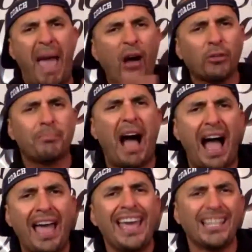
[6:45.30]

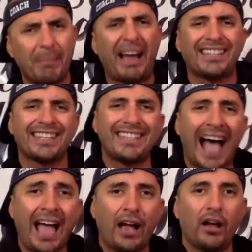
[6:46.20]
compelled by is my
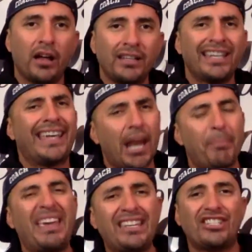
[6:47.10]
desire to
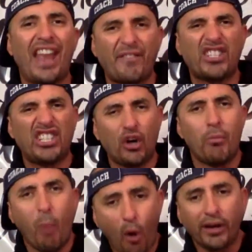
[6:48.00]
get up each and every
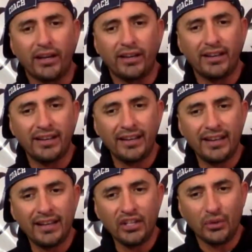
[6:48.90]
single morning.
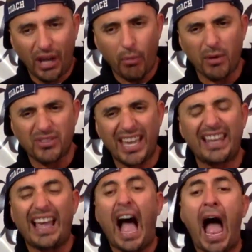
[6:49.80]
You get what I'm
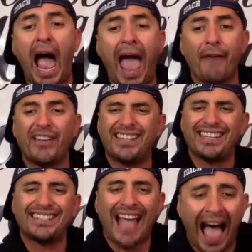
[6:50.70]
saying? Like, I have
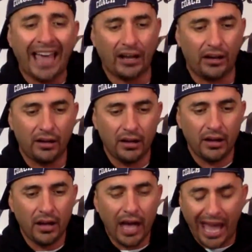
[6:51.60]
a desire,
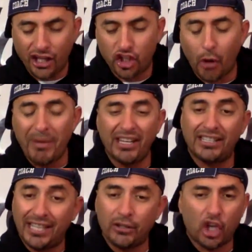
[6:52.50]
and so
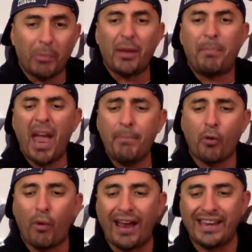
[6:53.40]
many
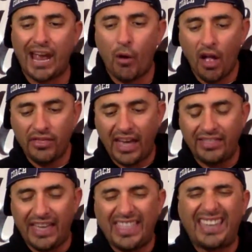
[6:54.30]
people right now,
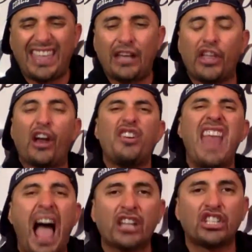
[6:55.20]
they
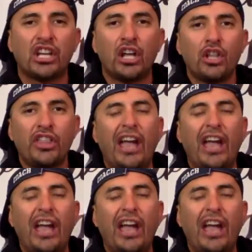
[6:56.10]
are not